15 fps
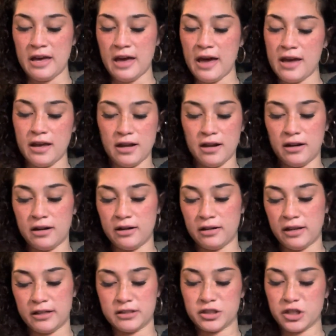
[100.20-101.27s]
and
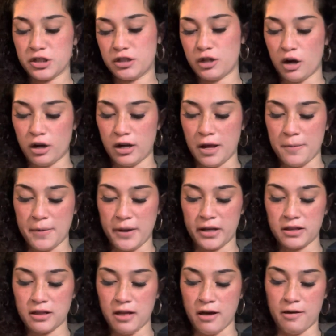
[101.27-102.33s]
like just started at my
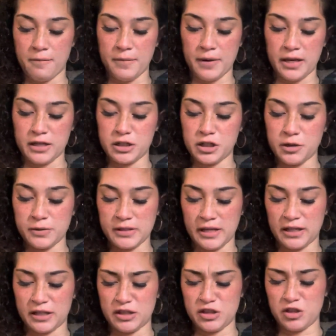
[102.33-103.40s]
club, and she was
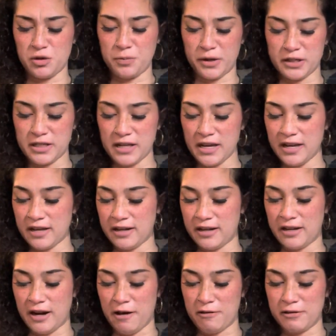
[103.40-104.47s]
like super tan,
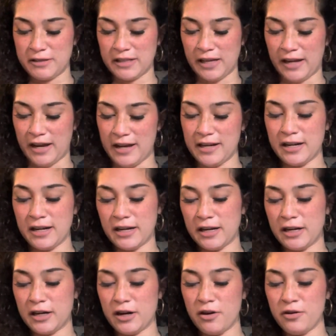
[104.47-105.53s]
and I was like, I
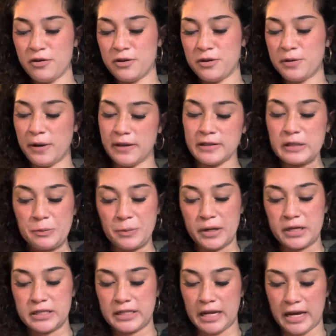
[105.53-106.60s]
didn't know you get
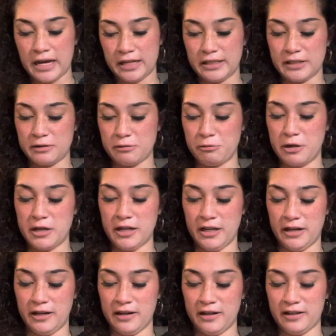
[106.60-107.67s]
super tan in
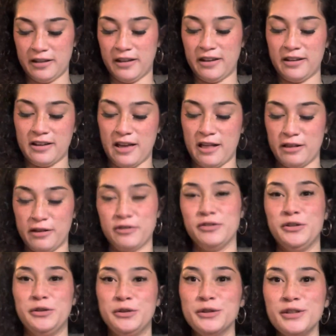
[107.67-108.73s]
Sweden, like hella
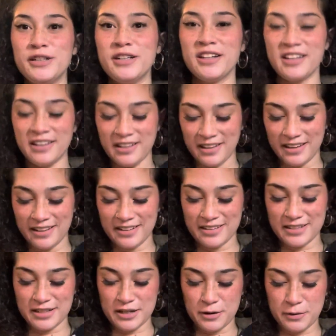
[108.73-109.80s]
rude.
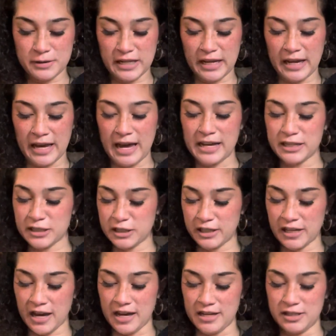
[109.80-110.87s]
And she was like,
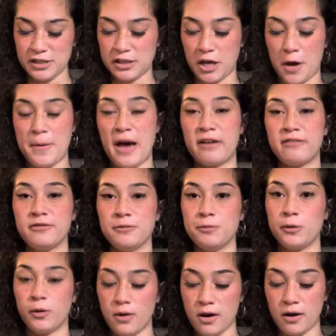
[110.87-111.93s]
actually, I just got back from
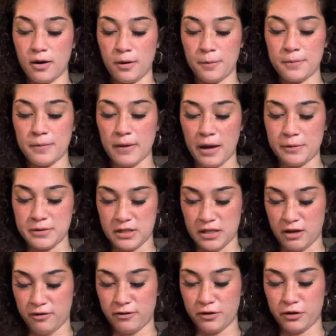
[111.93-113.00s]
Guam. I was
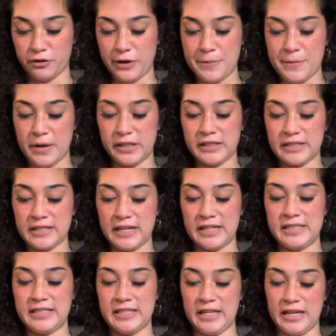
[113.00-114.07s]
there for 3 months
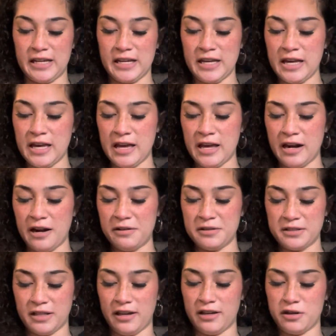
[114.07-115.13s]
dancing. And I
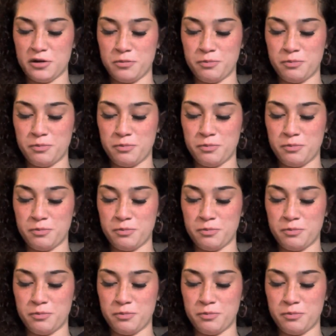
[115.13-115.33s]
was like,